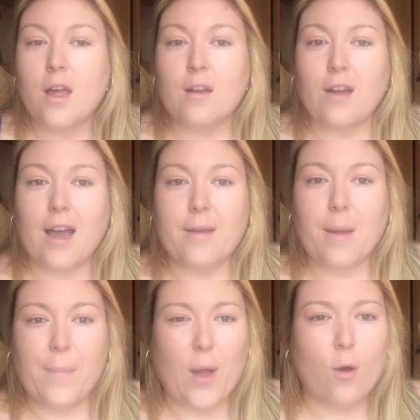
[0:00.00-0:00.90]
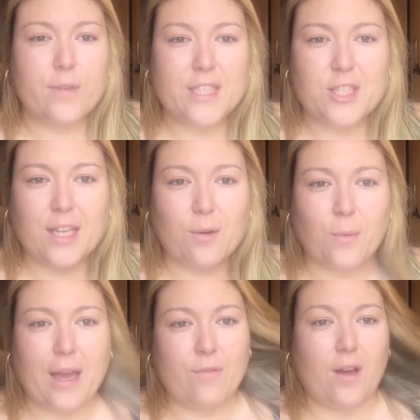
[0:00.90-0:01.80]
like a bit orangey or
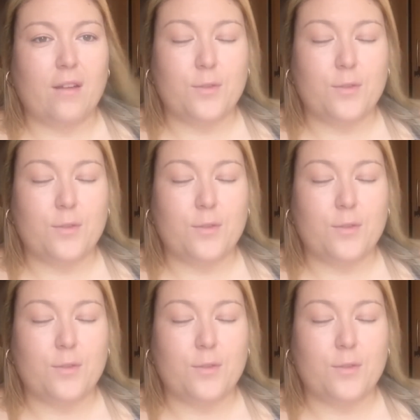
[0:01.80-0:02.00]
whatever,